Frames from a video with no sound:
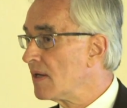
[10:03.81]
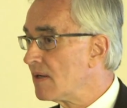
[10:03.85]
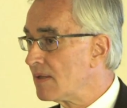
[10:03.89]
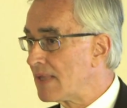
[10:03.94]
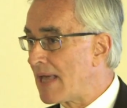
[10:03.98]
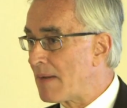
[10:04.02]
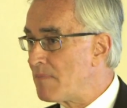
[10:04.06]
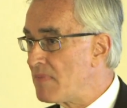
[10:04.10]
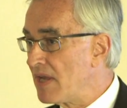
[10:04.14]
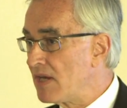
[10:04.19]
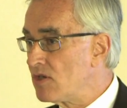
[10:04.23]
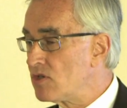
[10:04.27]

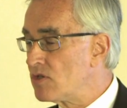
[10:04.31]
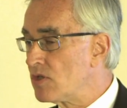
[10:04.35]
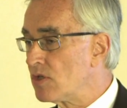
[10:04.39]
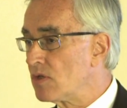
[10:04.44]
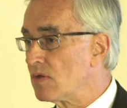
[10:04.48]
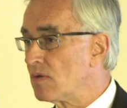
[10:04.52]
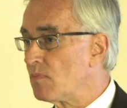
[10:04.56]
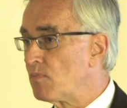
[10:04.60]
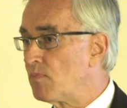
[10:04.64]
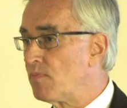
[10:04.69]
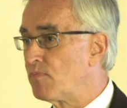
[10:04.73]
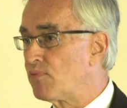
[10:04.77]
That means
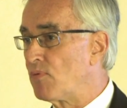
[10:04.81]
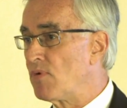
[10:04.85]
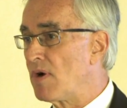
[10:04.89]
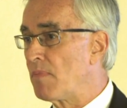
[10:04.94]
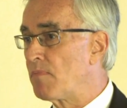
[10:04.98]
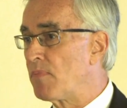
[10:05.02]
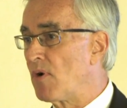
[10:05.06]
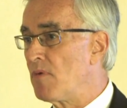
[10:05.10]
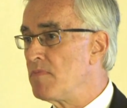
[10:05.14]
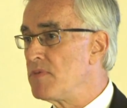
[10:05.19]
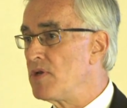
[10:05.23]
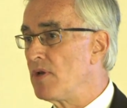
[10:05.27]

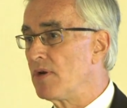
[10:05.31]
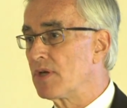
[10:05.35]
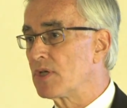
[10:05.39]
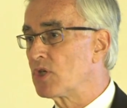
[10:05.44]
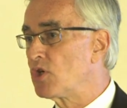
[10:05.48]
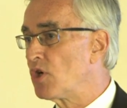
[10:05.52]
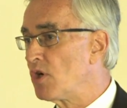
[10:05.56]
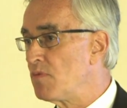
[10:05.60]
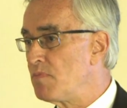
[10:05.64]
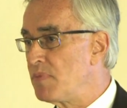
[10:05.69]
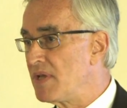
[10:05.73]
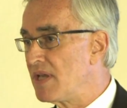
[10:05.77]
Bermuda
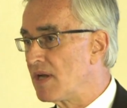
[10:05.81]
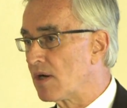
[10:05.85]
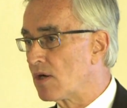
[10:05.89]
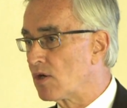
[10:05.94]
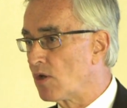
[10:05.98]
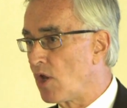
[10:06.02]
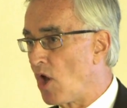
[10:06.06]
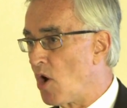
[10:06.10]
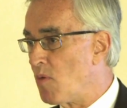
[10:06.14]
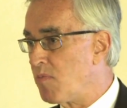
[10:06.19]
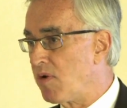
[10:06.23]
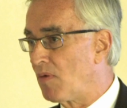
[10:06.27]
could be a
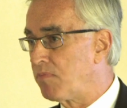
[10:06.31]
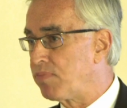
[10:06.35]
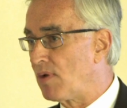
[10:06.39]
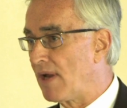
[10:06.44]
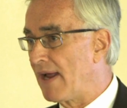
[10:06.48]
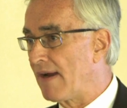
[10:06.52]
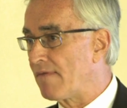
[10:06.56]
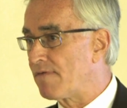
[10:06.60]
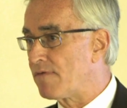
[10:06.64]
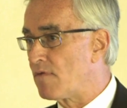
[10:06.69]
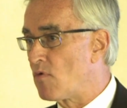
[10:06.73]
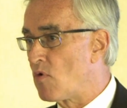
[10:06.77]
global
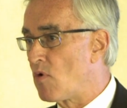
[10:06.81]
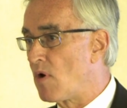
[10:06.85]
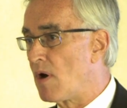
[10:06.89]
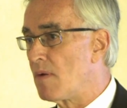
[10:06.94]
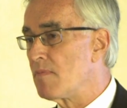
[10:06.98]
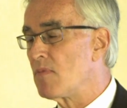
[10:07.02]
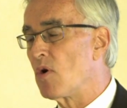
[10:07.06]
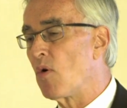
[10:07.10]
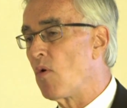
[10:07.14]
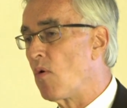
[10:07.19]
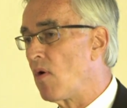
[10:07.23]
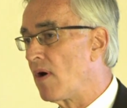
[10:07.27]

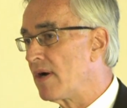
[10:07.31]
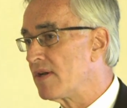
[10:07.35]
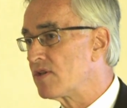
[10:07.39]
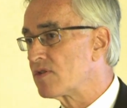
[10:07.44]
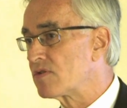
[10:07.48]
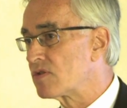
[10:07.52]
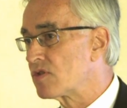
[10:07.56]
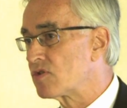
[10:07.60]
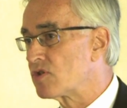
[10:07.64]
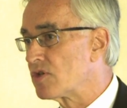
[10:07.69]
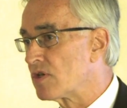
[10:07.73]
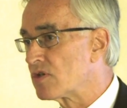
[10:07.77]
platform, or
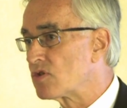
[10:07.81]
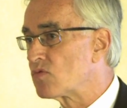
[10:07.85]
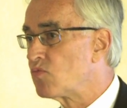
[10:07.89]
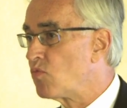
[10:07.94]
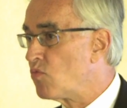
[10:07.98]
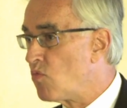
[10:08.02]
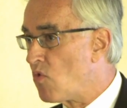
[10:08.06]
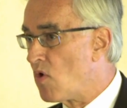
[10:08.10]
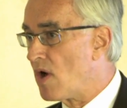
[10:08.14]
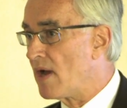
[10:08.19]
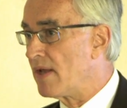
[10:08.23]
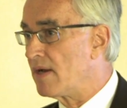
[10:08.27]
it's just
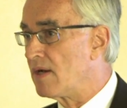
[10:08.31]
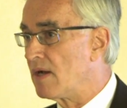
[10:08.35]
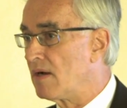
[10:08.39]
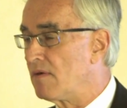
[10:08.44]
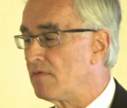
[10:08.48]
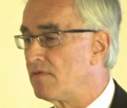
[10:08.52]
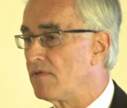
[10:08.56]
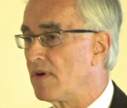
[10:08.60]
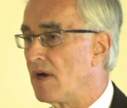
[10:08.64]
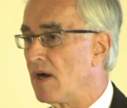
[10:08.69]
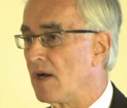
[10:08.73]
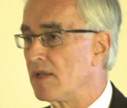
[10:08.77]
one
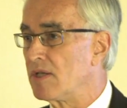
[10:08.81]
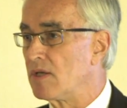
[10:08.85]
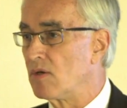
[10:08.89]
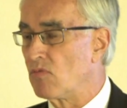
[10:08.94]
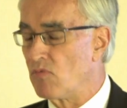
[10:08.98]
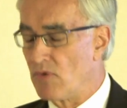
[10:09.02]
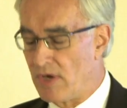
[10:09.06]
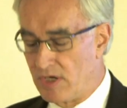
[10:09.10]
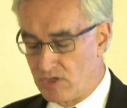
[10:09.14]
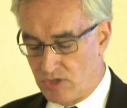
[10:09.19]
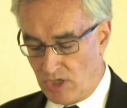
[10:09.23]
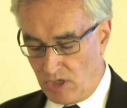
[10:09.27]
of other
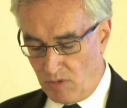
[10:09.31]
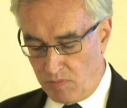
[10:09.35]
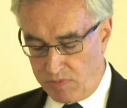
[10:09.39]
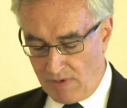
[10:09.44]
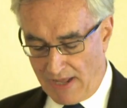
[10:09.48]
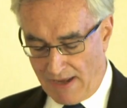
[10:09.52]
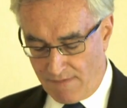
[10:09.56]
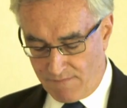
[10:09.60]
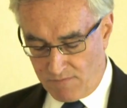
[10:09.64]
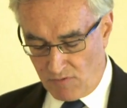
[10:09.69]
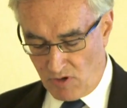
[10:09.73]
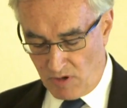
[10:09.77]
regional
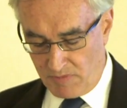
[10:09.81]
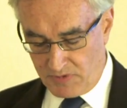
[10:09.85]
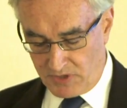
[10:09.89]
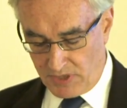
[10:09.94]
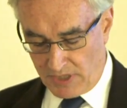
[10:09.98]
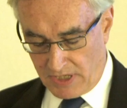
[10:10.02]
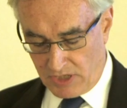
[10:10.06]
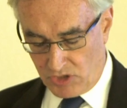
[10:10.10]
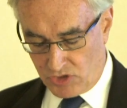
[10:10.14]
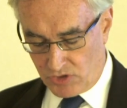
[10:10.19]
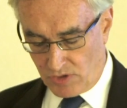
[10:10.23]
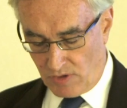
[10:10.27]
platforms
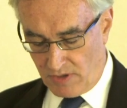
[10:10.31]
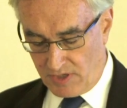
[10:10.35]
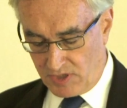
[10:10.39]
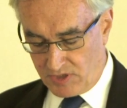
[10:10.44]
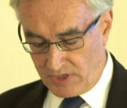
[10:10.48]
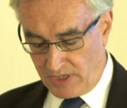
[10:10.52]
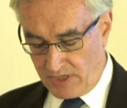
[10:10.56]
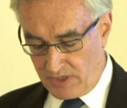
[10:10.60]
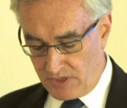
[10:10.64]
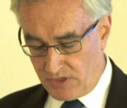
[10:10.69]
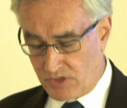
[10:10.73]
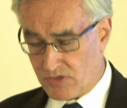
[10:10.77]
the
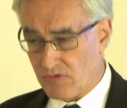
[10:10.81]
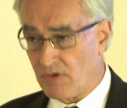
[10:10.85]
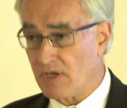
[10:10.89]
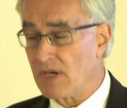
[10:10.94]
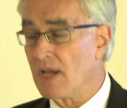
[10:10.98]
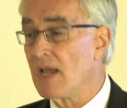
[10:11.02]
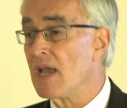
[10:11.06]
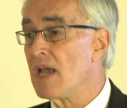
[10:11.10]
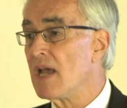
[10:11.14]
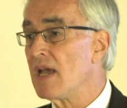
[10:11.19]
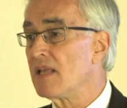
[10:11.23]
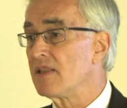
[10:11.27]
insurance
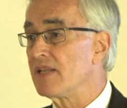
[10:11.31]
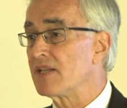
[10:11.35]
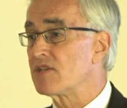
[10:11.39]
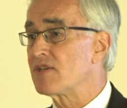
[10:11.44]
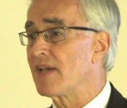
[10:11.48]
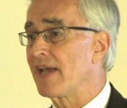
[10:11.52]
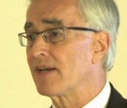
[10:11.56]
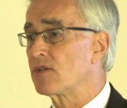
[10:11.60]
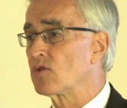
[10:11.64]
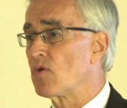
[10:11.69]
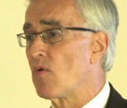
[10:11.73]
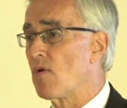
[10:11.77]
industry that's
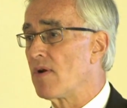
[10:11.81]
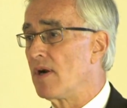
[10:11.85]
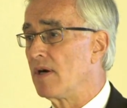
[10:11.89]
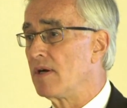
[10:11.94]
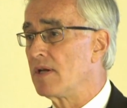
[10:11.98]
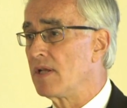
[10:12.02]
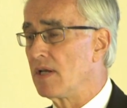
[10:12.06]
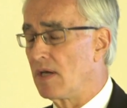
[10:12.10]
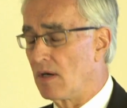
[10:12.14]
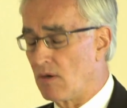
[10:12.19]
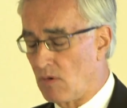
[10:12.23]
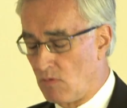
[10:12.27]

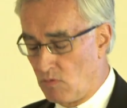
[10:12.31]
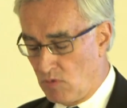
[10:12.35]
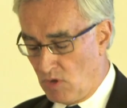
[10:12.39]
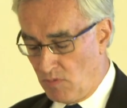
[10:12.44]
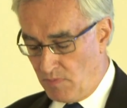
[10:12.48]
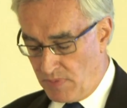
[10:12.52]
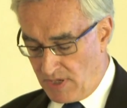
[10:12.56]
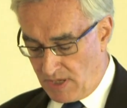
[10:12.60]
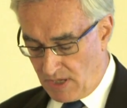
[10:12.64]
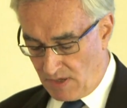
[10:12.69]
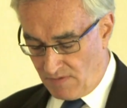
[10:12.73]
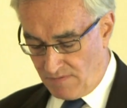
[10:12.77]
headquartered here will
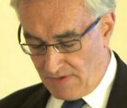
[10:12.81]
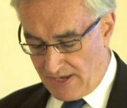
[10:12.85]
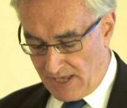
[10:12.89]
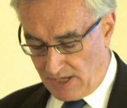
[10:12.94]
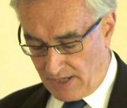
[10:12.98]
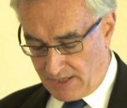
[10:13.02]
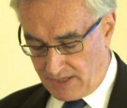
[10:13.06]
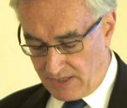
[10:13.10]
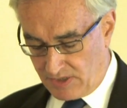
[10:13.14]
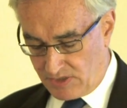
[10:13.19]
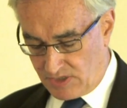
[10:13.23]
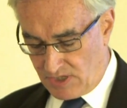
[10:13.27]
be
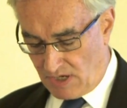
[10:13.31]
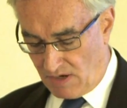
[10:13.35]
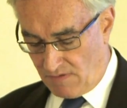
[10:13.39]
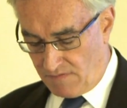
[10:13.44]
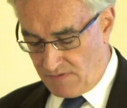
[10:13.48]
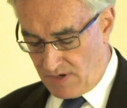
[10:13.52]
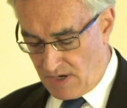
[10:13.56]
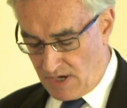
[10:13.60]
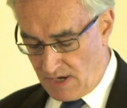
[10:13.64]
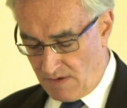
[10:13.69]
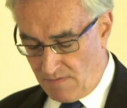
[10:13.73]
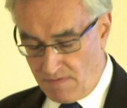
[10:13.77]
availing
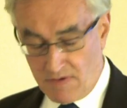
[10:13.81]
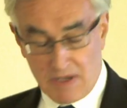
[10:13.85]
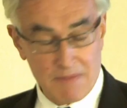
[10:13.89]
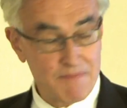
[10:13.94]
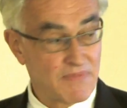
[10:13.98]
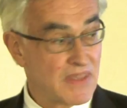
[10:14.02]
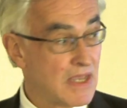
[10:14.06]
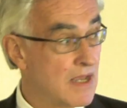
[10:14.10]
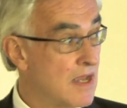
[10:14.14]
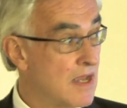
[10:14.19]
itself of.